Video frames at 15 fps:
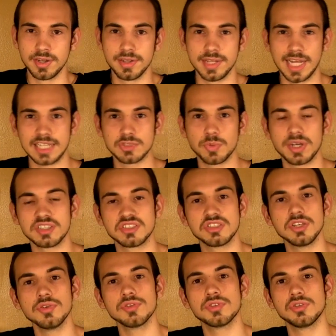That's why
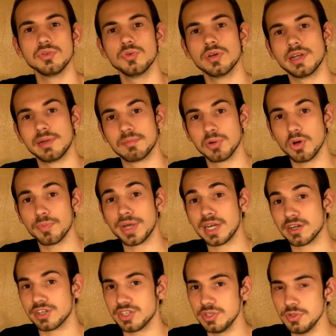CO2 and propane
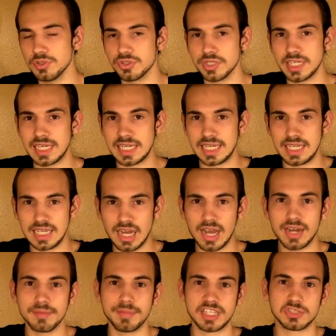are usually
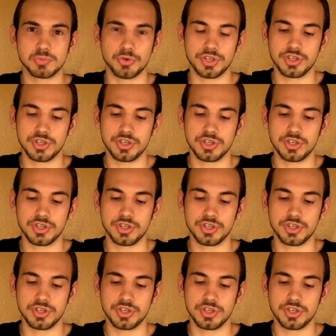not mixable.